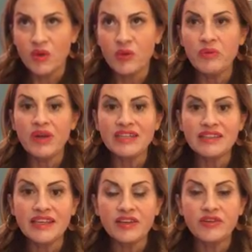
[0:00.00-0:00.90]
we want to
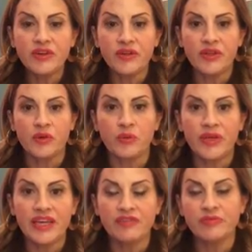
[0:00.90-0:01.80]
let you know that
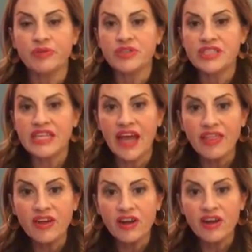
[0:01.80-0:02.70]
we have put
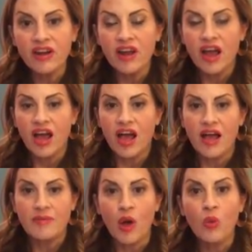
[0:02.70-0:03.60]
together
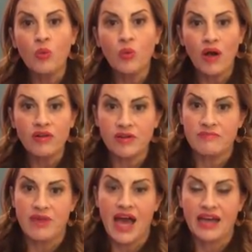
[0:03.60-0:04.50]
a
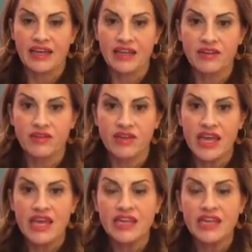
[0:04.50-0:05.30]
welcome packet, okay?